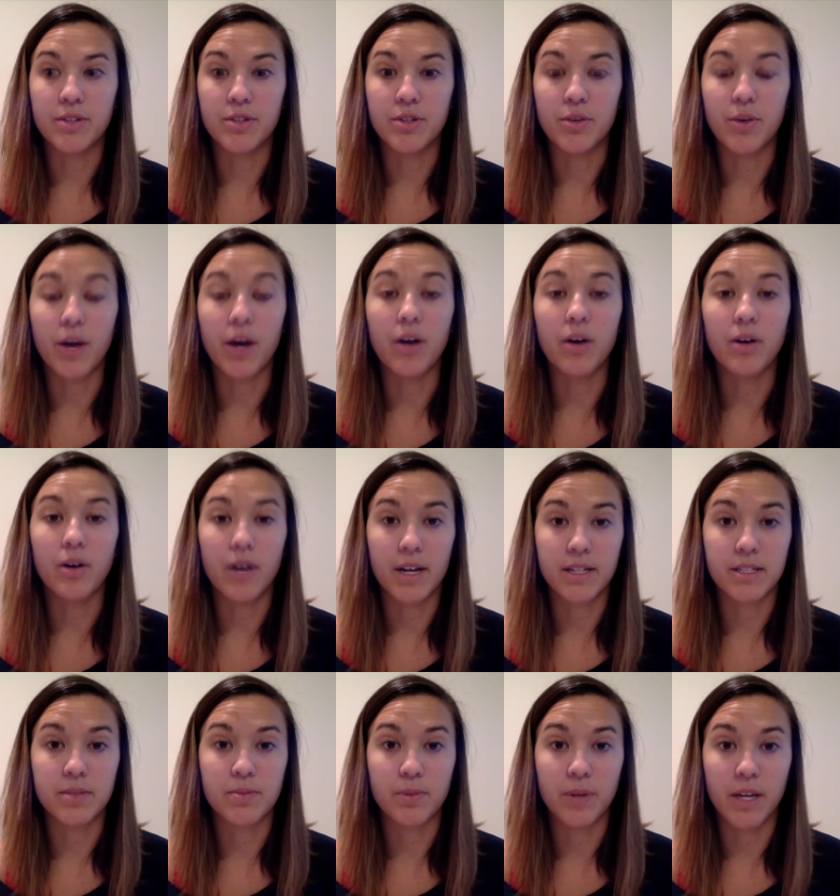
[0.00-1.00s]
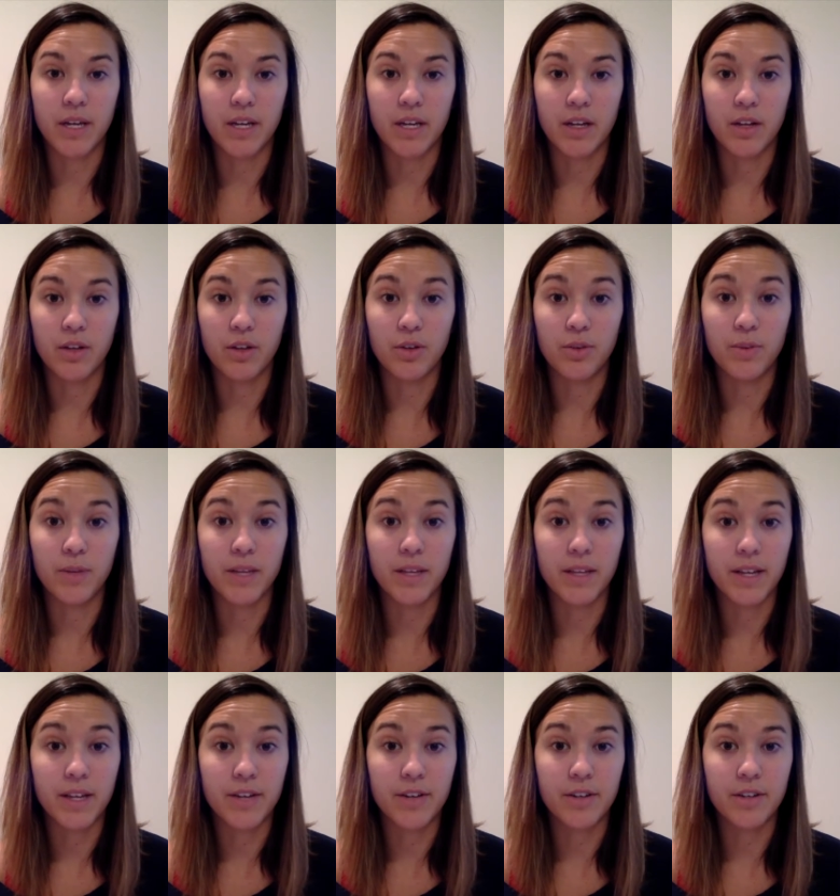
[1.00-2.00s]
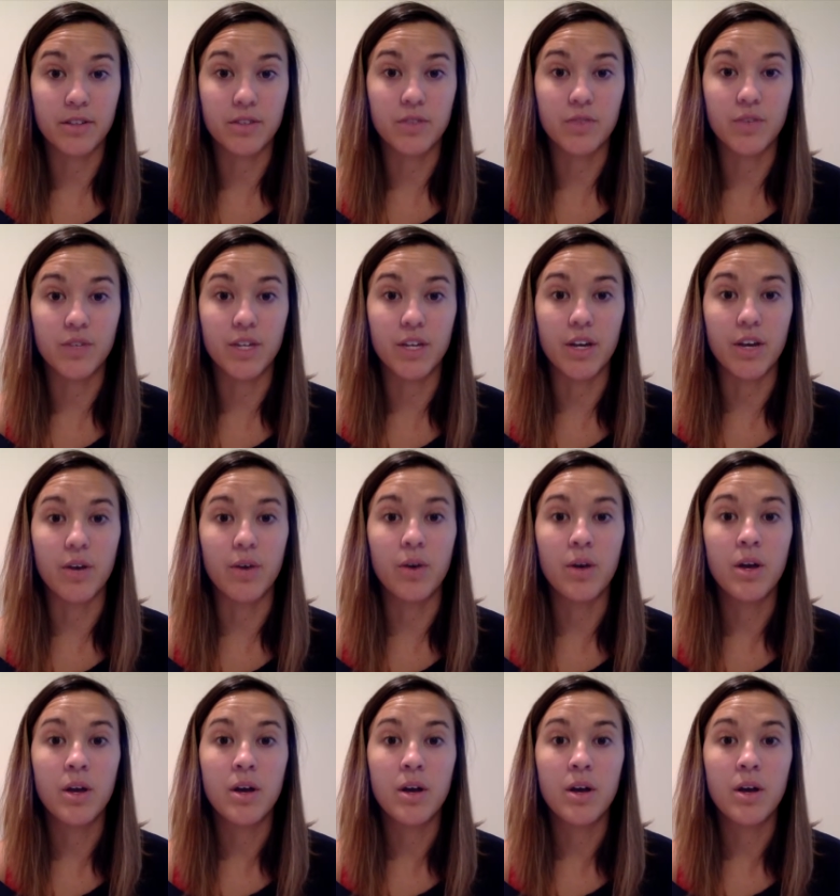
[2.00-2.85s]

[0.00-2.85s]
to, I'll explain it a little bit later in this video,